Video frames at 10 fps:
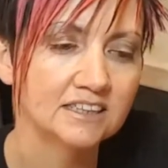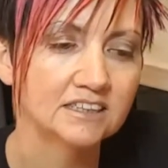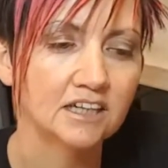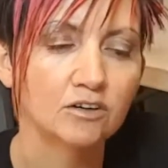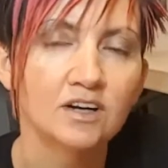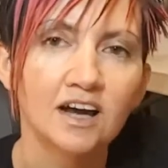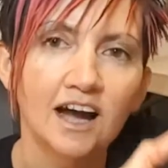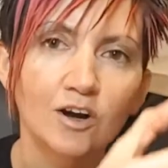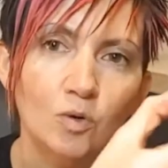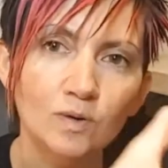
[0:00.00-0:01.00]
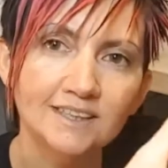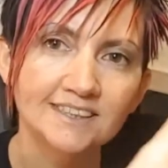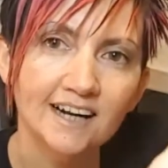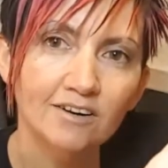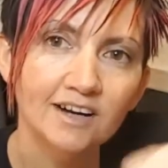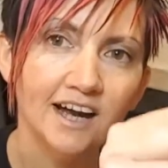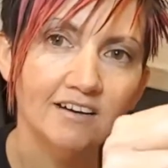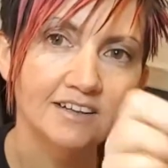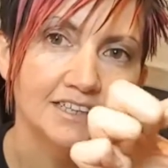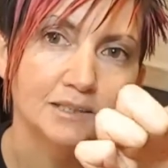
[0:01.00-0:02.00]
So I always now
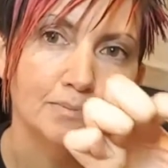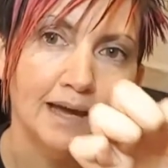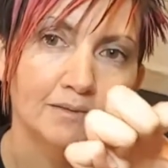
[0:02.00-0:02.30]
carry a spare